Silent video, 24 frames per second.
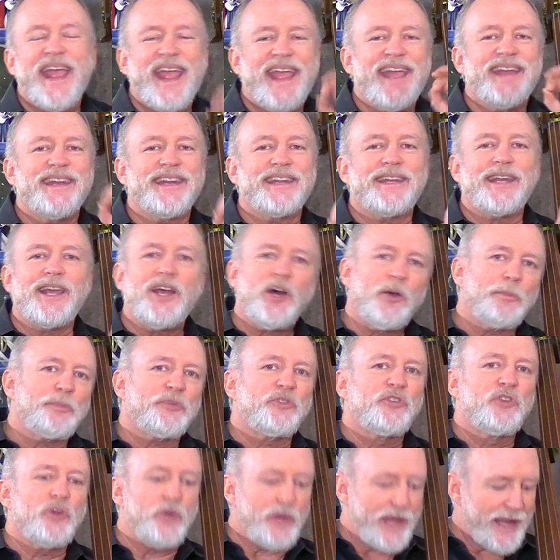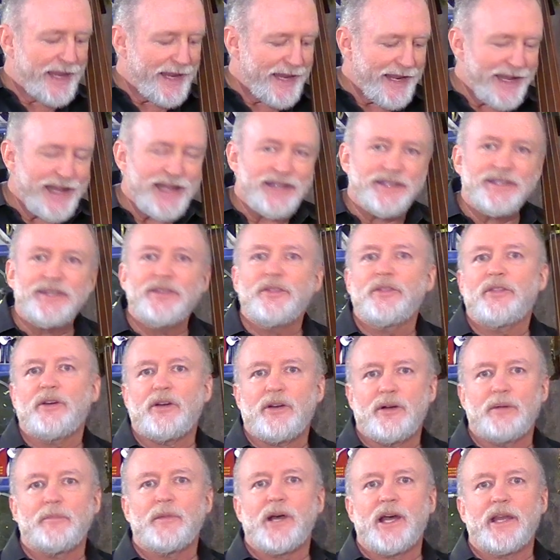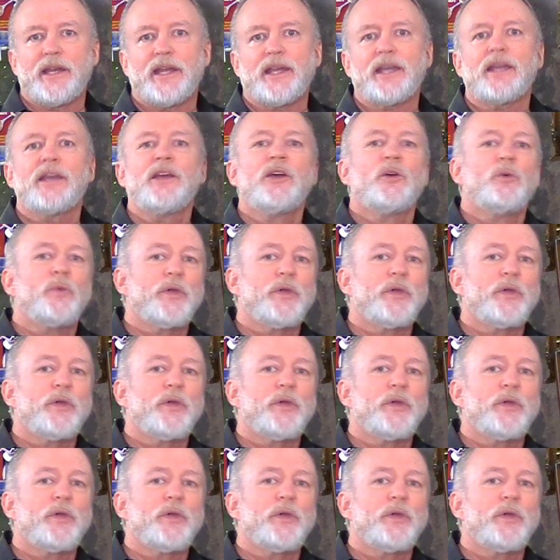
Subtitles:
and it helps to hit the harmonic